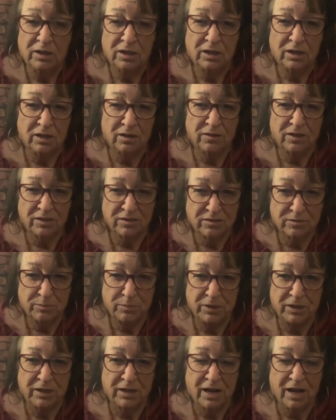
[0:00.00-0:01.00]
uh, that's
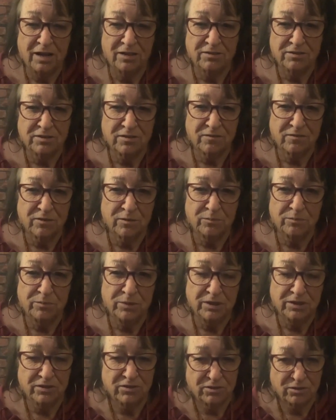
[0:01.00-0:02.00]
being asked of them
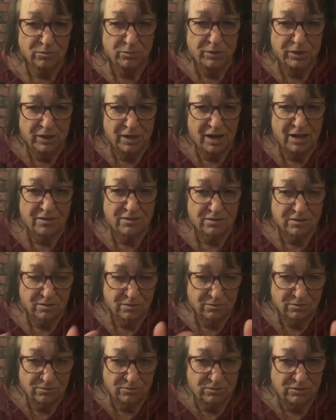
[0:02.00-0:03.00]
because they're being asked
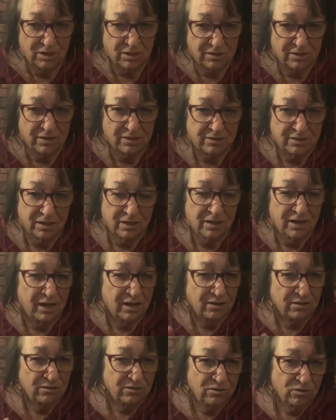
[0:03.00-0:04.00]
to da da da
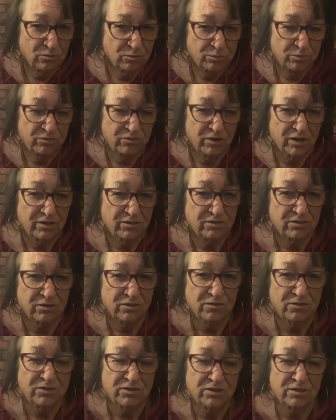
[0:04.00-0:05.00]
and don't provide
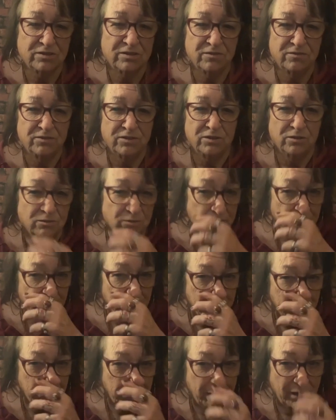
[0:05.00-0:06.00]
services if you don't
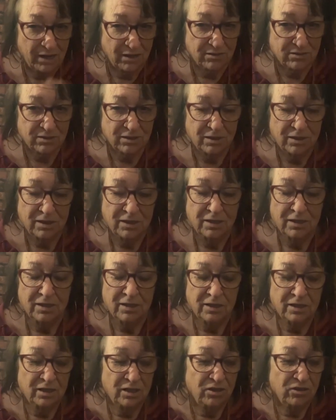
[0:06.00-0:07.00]
get the pass.
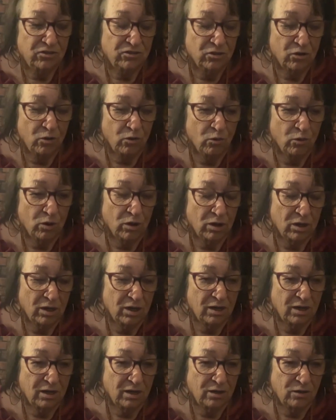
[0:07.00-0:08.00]
So
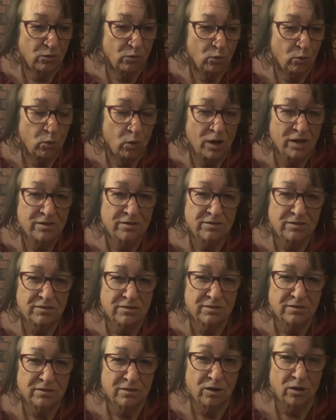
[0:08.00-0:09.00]

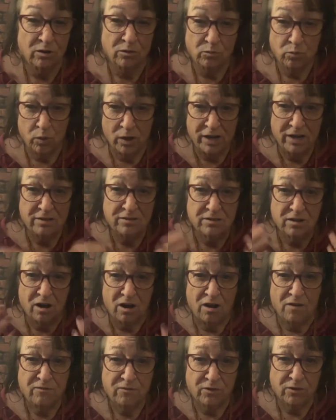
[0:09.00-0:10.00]
once or when it's
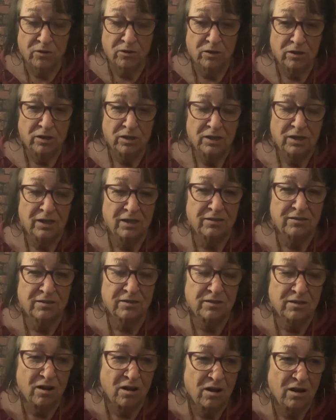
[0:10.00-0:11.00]
offered, it's
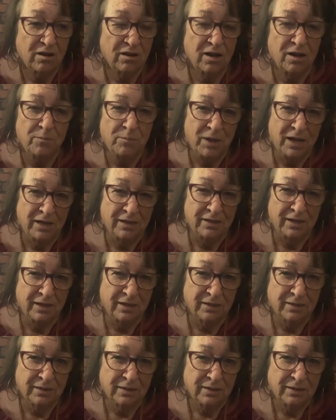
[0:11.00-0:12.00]
not a
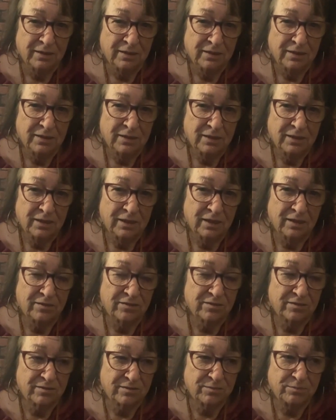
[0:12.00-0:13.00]
mandate.
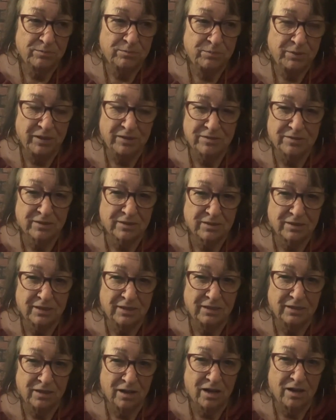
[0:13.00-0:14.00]
It's
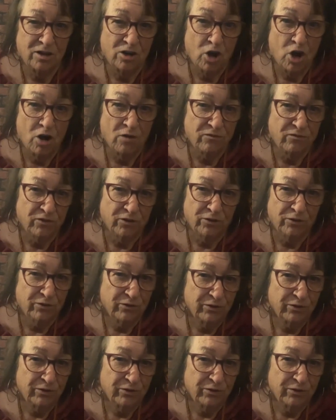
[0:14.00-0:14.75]
basically a, an offer